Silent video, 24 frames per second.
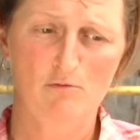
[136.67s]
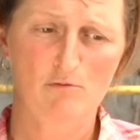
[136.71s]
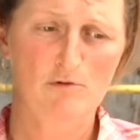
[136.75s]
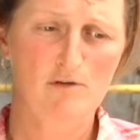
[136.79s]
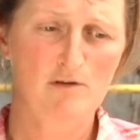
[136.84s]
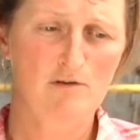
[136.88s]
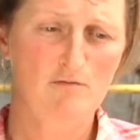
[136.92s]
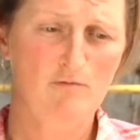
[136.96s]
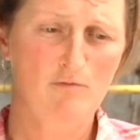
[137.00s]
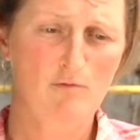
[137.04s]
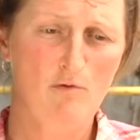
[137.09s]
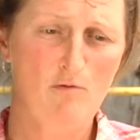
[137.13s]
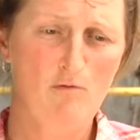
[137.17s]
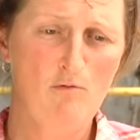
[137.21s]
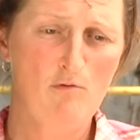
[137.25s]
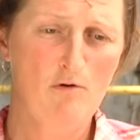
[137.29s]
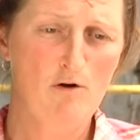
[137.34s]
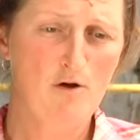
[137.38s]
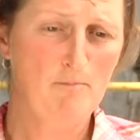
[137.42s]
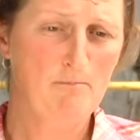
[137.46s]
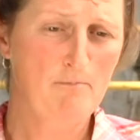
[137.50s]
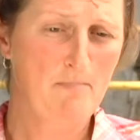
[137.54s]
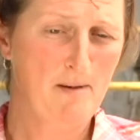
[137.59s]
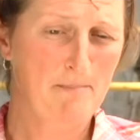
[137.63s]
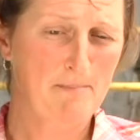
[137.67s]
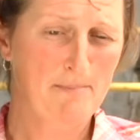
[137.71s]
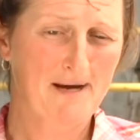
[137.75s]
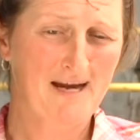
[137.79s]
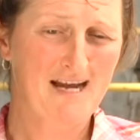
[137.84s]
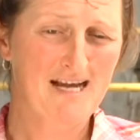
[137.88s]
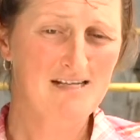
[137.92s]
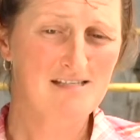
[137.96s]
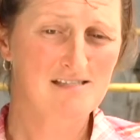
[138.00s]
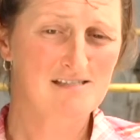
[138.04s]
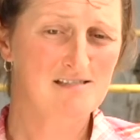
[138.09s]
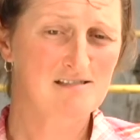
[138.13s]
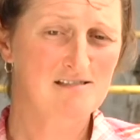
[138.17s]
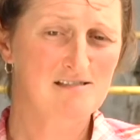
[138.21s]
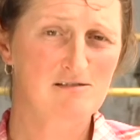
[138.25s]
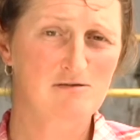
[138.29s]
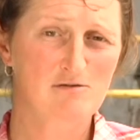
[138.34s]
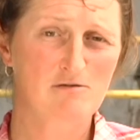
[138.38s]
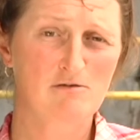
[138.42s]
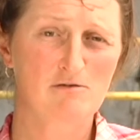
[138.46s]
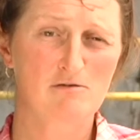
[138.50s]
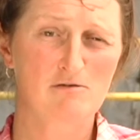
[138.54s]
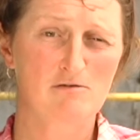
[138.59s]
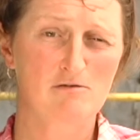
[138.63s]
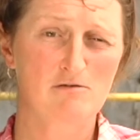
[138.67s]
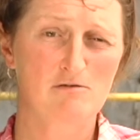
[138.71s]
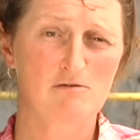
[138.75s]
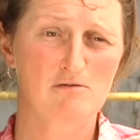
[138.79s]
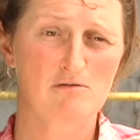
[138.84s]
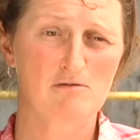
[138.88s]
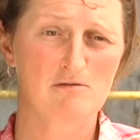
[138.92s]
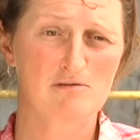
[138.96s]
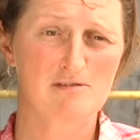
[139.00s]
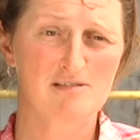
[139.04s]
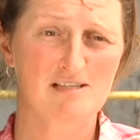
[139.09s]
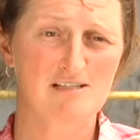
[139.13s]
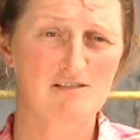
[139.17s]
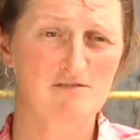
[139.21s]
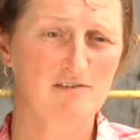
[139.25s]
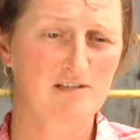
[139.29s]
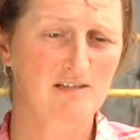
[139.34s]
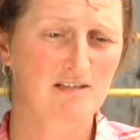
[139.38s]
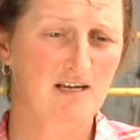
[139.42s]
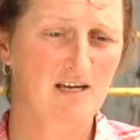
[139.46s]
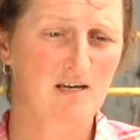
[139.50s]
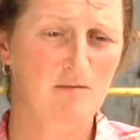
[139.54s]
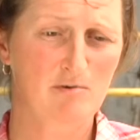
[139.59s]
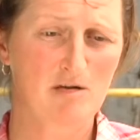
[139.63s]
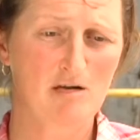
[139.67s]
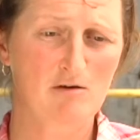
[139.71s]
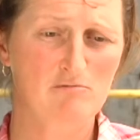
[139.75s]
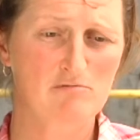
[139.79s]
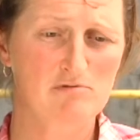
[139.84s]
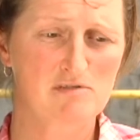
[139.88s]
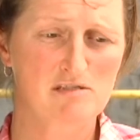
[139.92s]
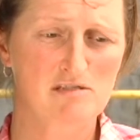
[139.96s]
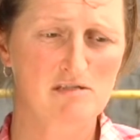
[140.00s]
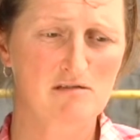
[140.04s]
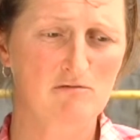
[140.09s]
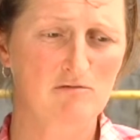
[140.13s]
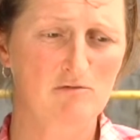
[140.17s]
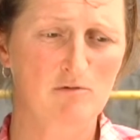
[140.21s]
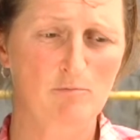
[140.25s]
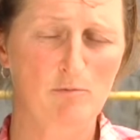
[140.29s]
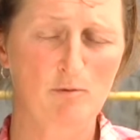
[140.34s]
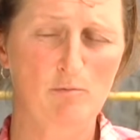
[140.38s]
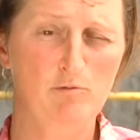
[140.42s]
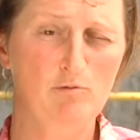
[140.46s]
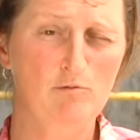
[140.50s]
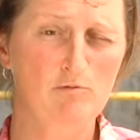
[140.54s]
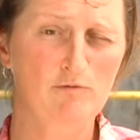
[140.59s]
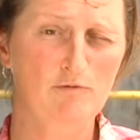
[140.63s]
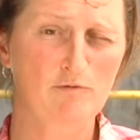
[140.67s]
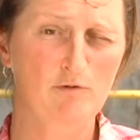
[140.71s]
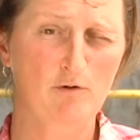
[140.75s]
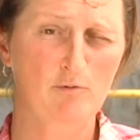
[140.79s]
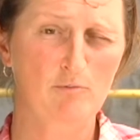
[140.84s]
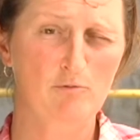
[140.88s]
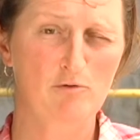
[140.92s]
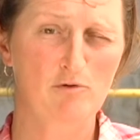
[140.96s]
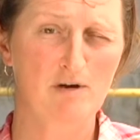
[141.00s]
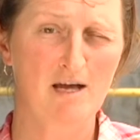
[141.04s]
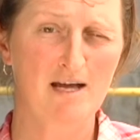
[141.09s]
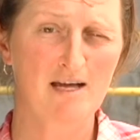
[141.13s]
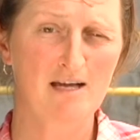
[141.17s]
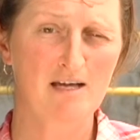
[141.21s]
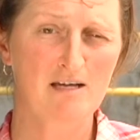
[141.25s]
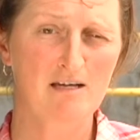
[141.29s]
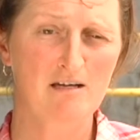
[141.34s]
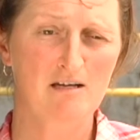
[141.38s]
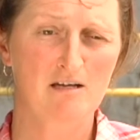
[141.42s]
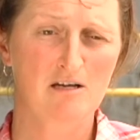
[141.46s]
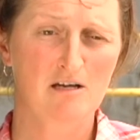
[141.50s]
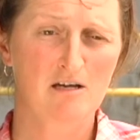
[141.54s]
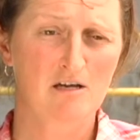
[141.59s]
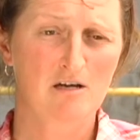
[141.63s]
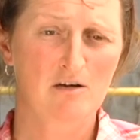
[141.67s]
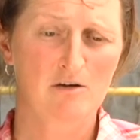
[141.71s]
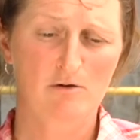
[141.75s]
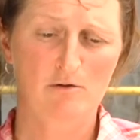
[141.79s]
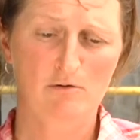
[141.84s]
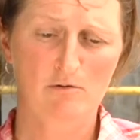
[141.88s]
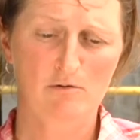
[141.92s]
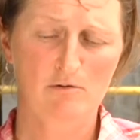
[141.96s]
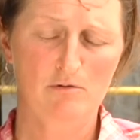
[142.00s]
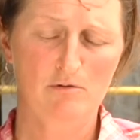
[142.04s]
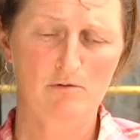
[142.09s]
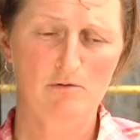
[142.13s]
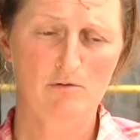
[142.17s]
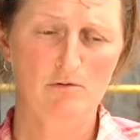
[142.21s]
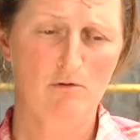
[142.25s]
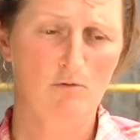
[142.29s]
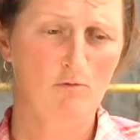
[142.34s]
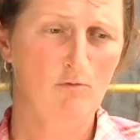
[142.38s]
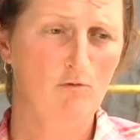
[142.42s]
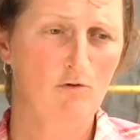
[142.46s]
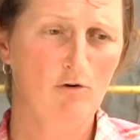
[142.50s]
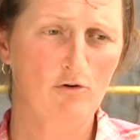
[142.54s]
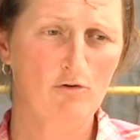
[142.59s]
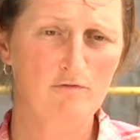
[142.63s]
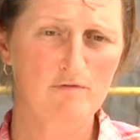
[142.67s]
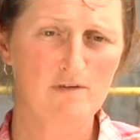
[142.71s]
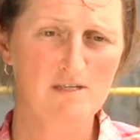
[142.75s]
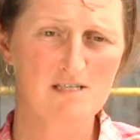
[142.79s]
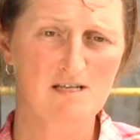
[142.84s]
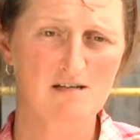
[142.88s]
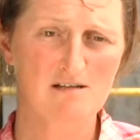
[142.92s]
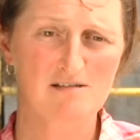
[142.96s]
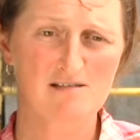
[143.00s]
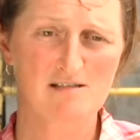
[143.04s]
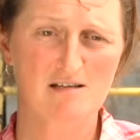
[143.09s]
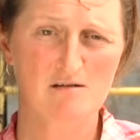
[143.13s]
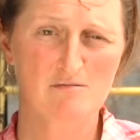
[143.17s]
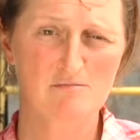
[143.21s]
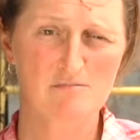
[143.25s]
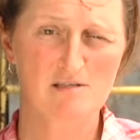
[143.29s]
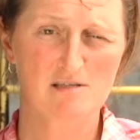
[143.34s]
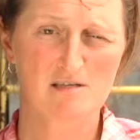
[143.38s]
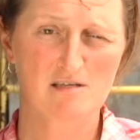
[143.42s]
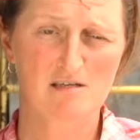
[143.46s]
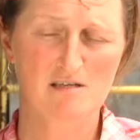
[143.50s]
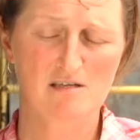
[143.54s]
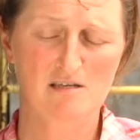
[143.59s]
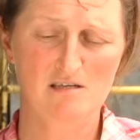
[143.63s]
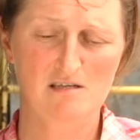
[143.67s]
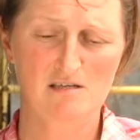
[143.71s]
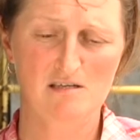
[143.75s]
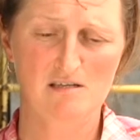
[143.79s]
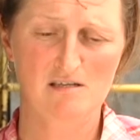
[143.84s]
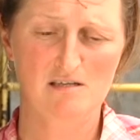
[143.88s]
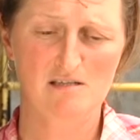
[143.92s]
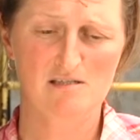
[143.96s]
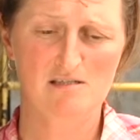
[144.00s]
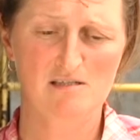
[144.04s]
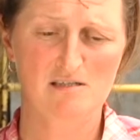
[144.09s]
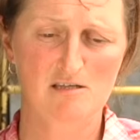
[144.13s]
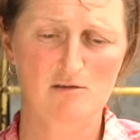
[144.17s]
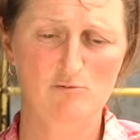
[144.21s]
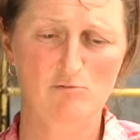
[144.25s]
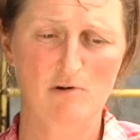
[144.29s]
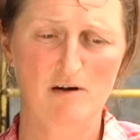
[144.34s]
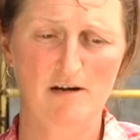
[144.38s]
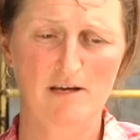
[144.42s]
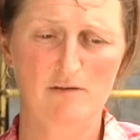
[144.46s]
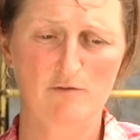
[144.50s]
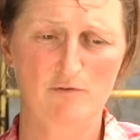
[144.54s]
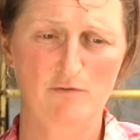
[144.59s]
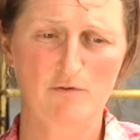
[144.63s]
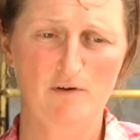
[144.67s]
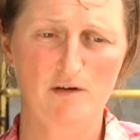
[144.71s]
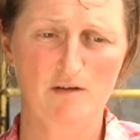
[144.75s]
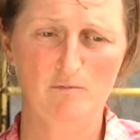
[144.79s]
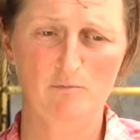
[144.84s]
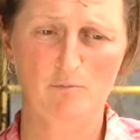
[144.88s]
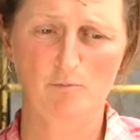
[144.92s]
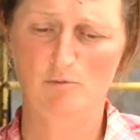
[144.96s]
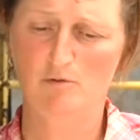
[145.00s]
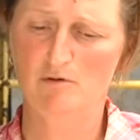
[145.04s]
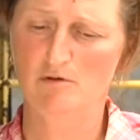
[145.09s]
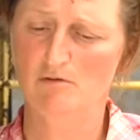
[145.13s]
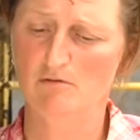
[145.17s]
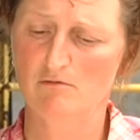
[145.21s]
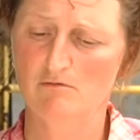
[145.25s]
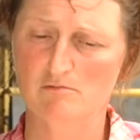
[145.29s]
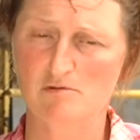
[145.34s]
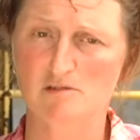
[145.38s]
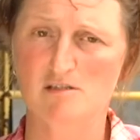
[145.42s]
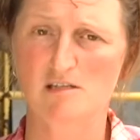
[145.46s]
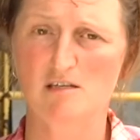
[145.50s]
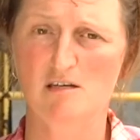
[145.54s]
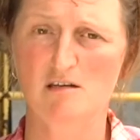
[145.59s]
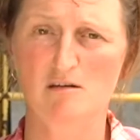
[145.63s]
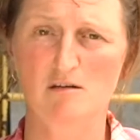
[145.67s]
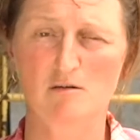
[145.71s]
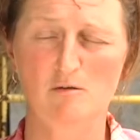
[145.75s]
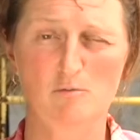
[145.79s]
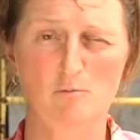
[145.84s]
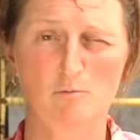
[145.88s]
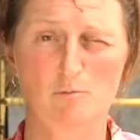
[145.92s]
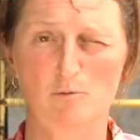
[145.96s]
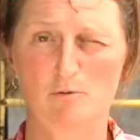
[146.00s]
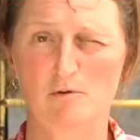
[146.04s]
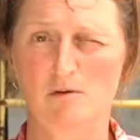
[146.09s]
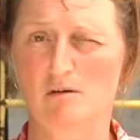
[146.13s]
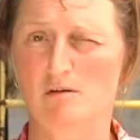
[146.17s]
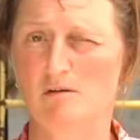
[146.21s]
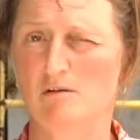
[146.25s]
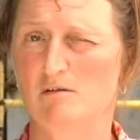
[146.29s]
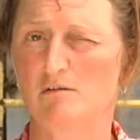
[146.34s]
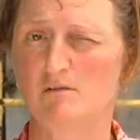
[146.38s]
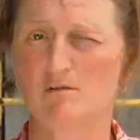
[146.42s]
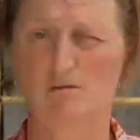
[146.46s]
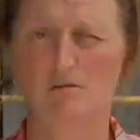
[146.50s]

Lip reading: At the paperwork level, we don't have many forms. We review together what must be done, we sign, and the supervision is very good.